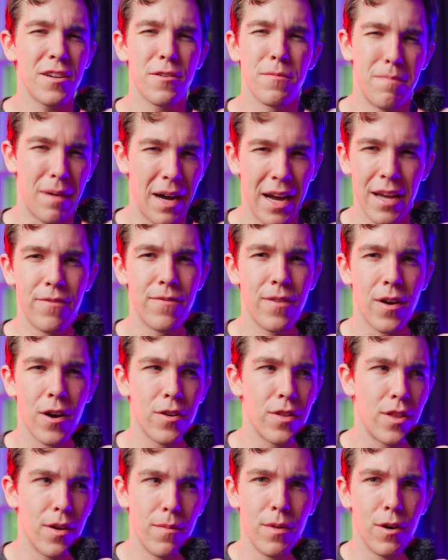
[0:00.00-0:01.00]
are by
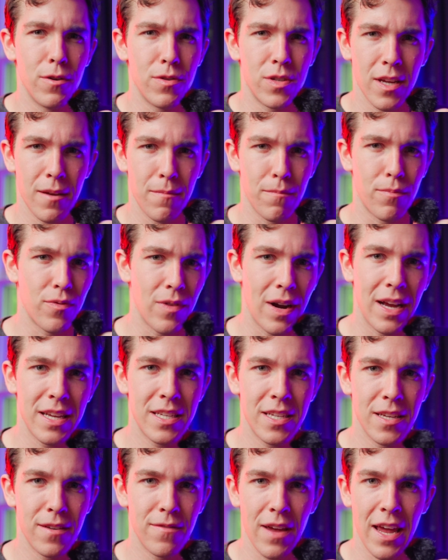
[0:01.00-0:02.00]
far the most
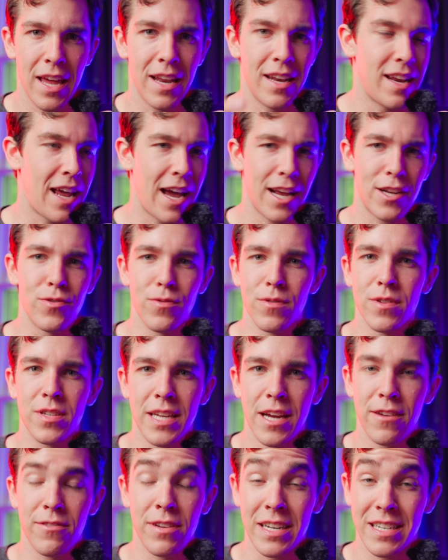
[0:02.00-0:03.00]
impressive and natural
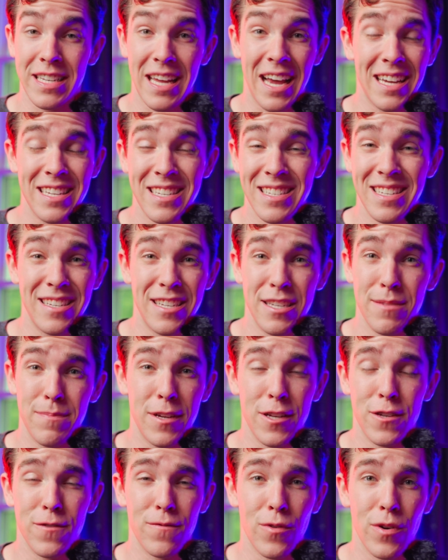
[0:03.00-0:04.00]
sounding
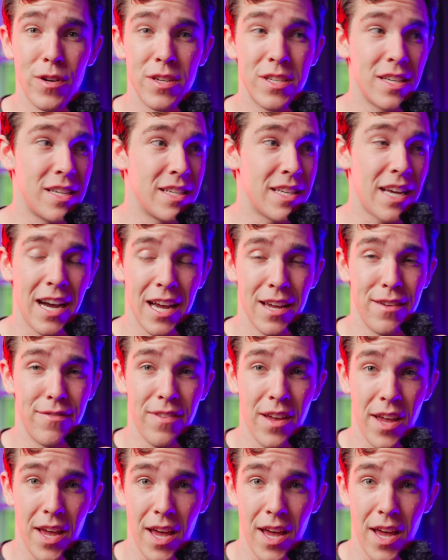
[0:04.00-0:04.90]
text-to-speech voices I have